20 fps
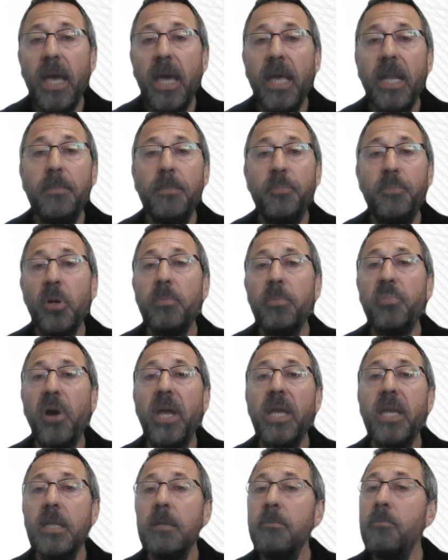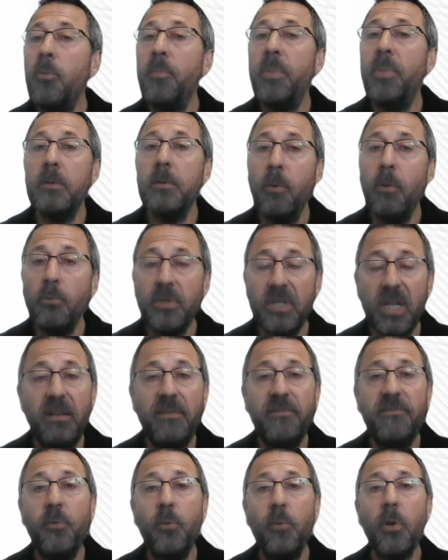And it put a break in the wool, but the wool
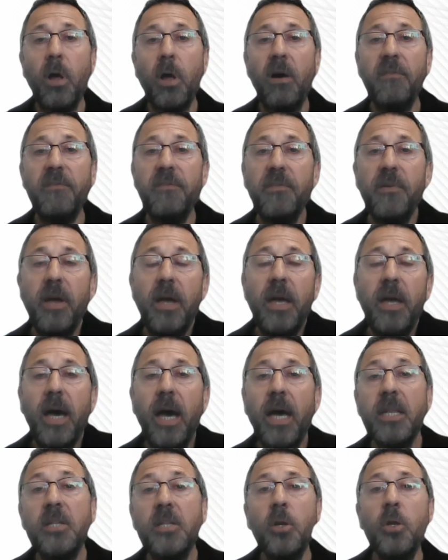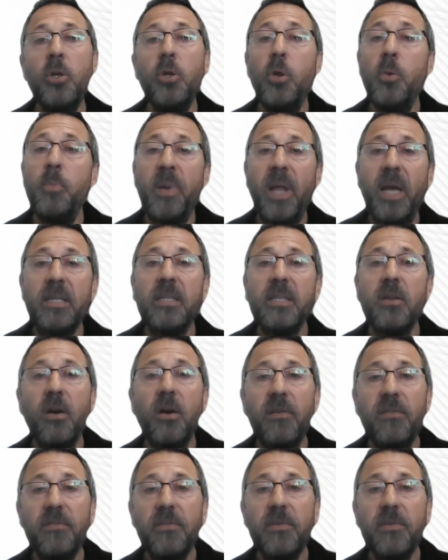didn't fall off until you plucked it off.